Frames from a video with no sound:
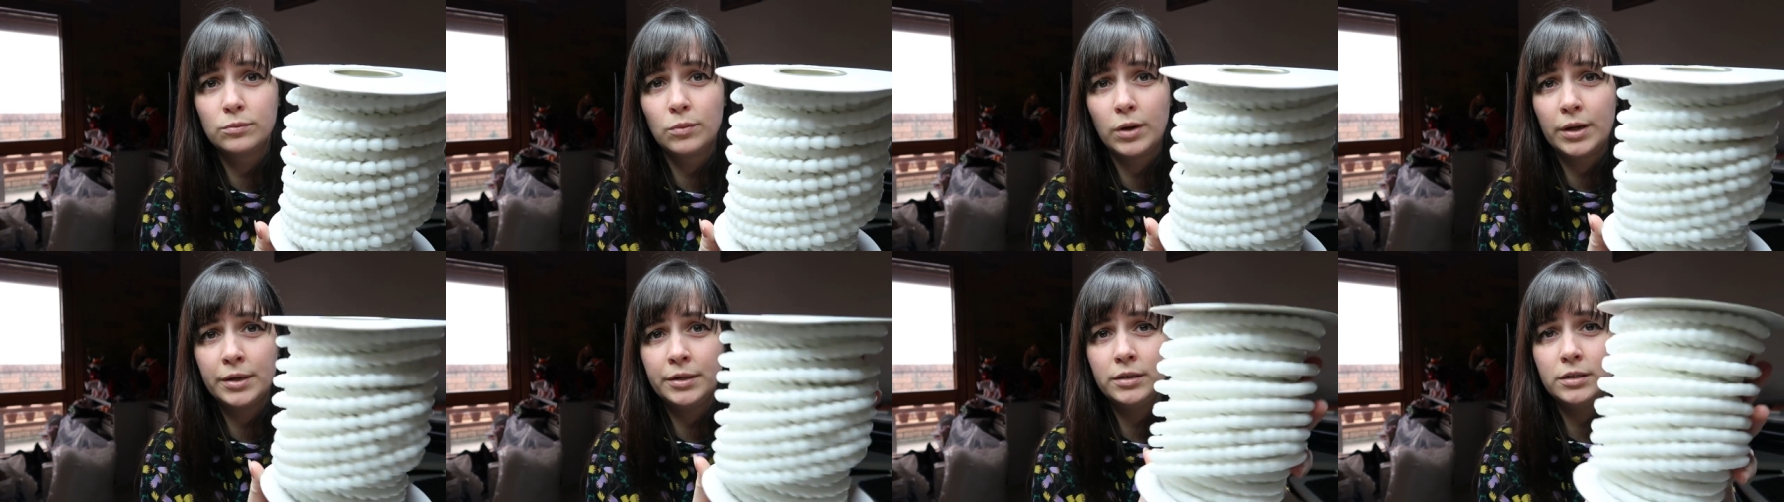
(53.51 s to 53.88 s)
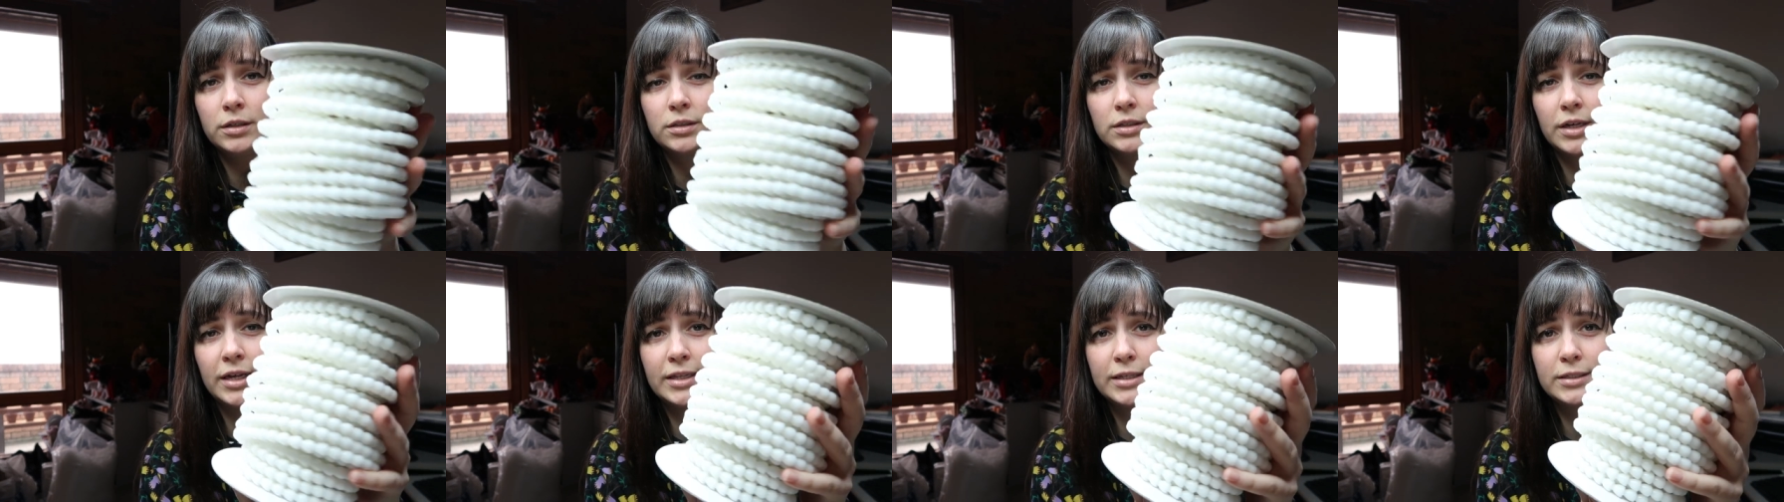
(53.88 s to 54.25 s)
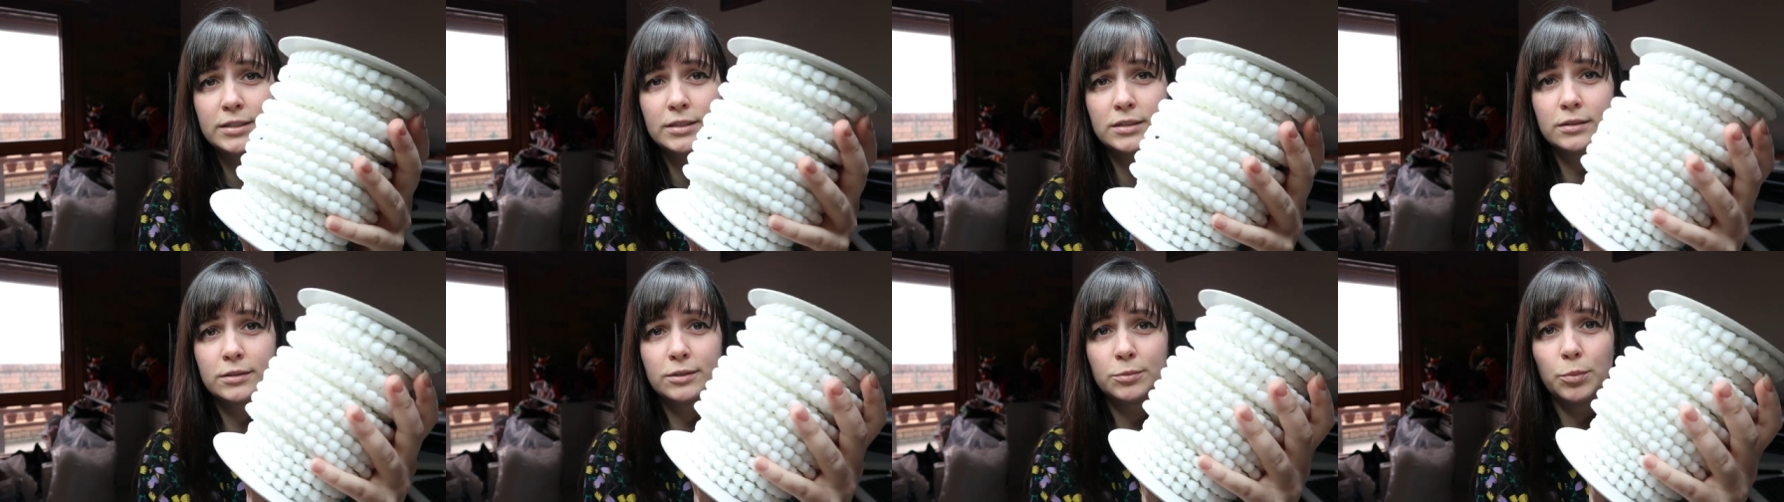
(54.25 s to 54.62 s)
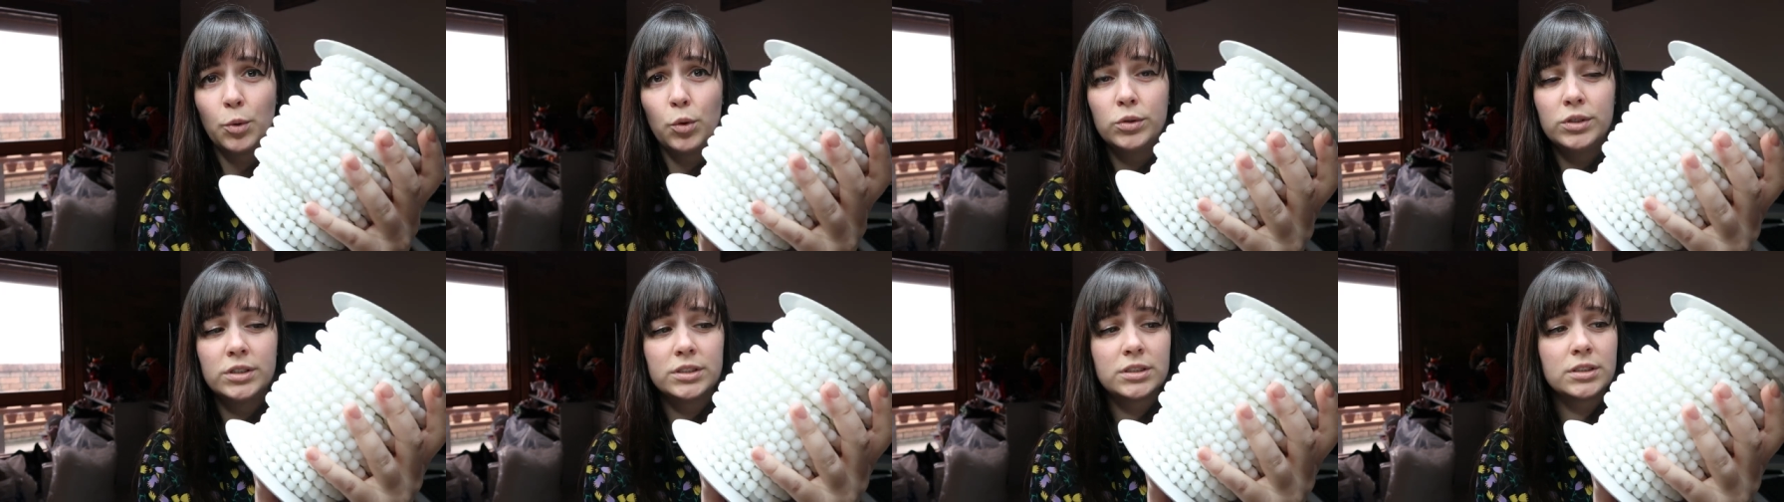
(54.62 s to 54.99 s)
one, and this is the
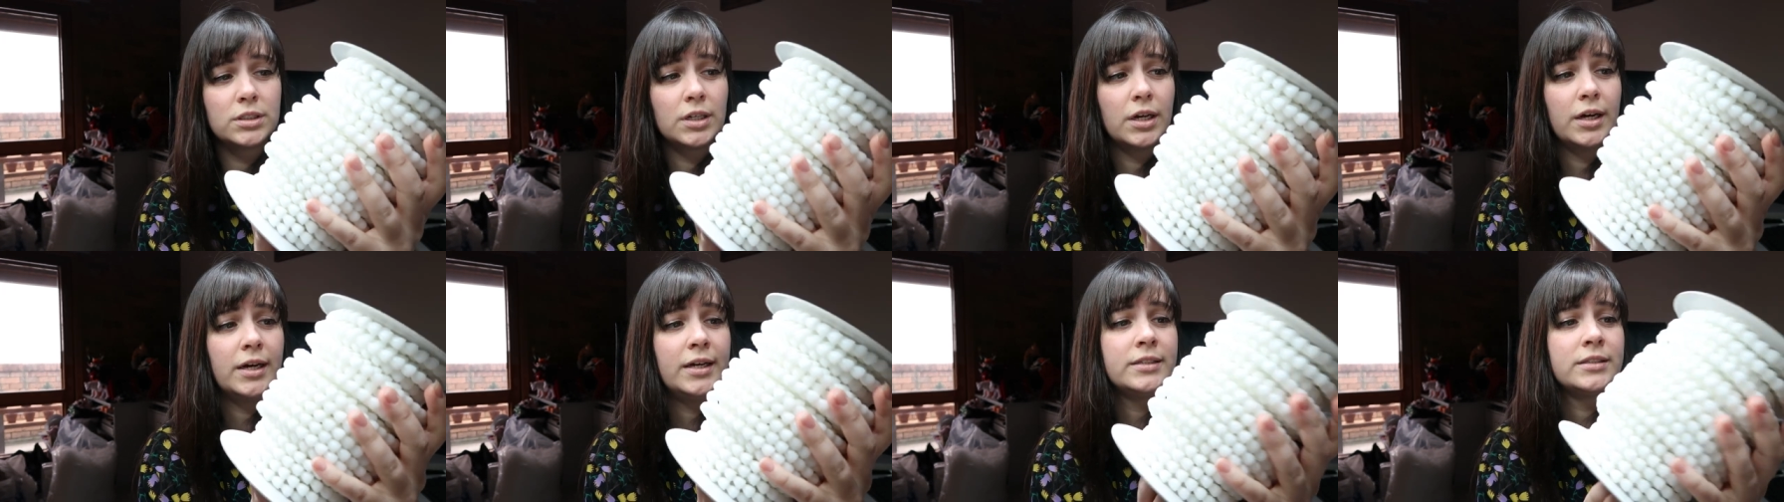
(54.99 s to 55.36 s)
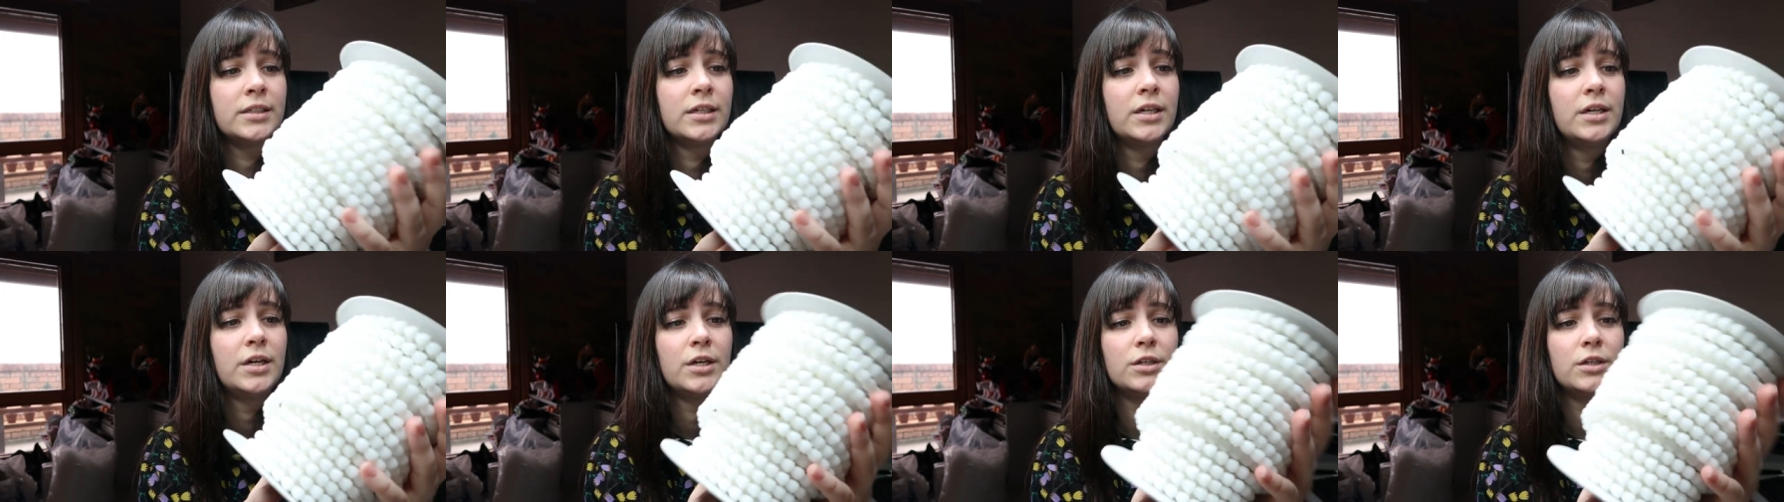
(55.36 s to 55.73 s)
smallest size.